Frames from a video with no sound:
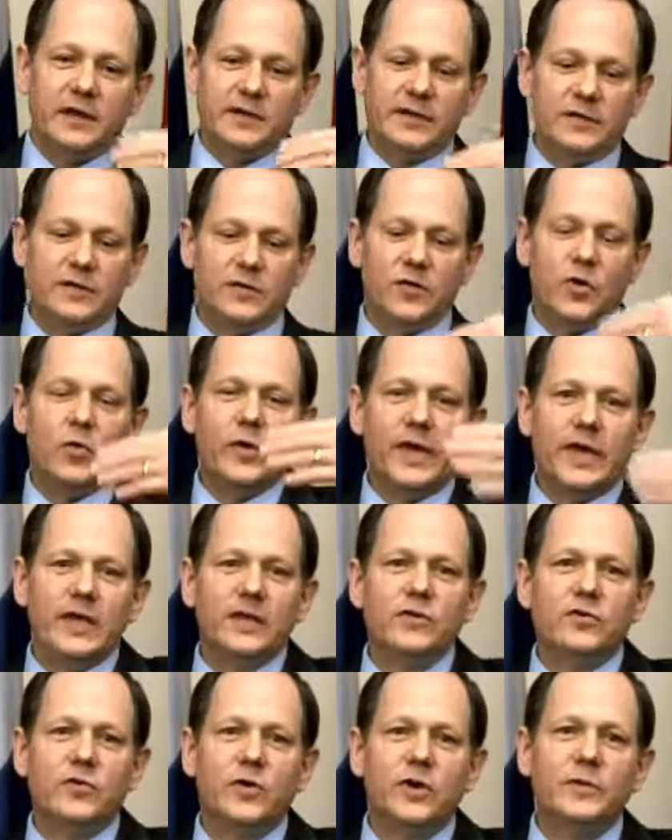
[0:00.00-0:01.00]
going
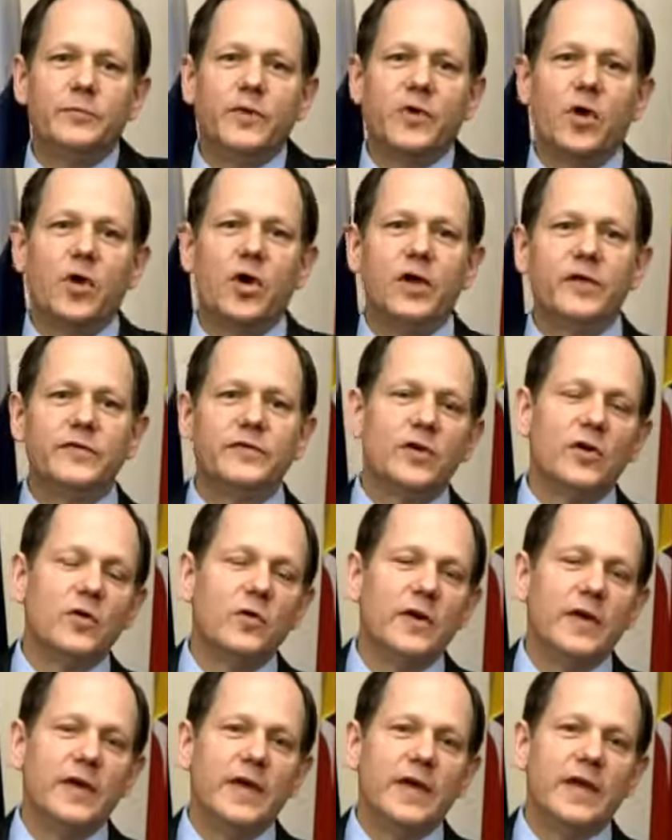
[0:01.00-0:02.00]
into it, but
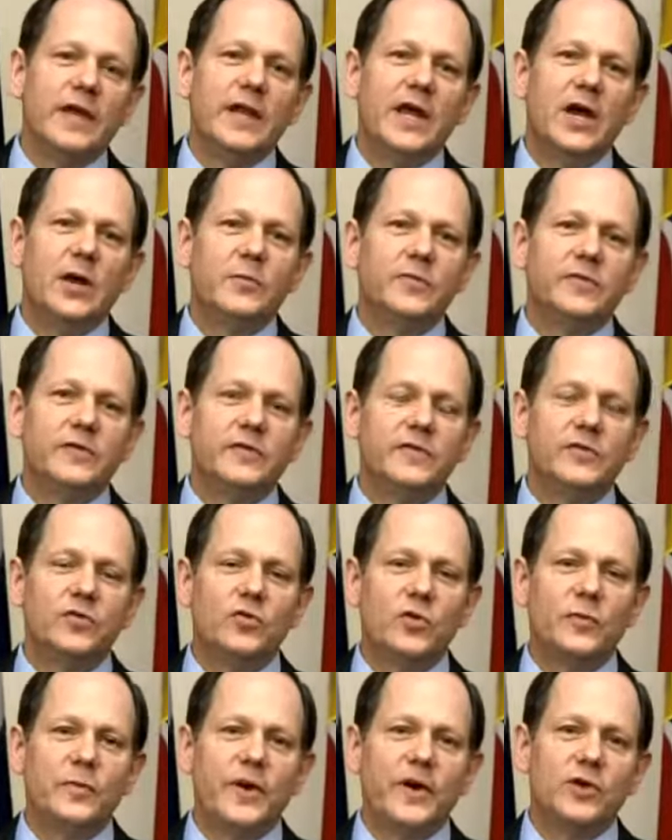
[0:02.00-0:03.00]
also it helps us
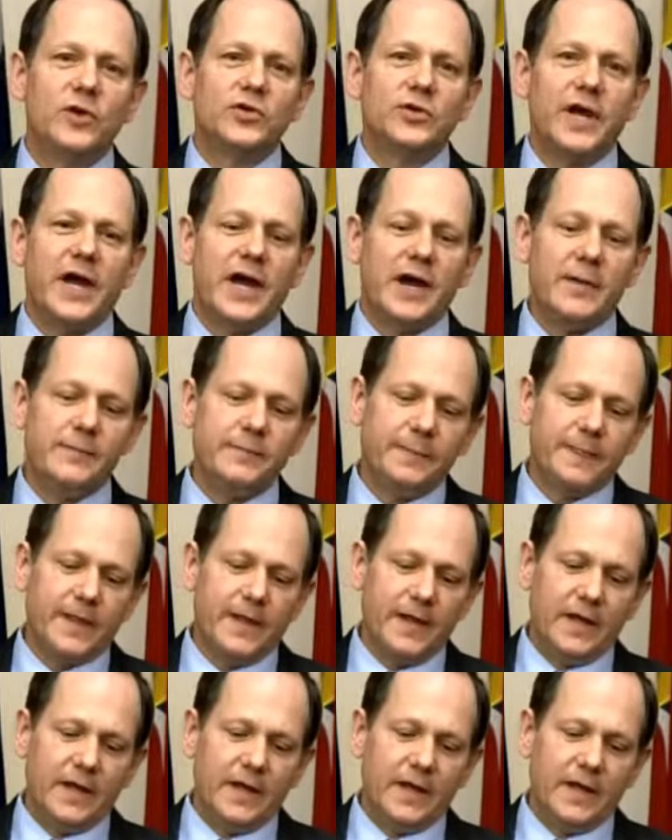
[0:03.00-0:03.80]
do a better job,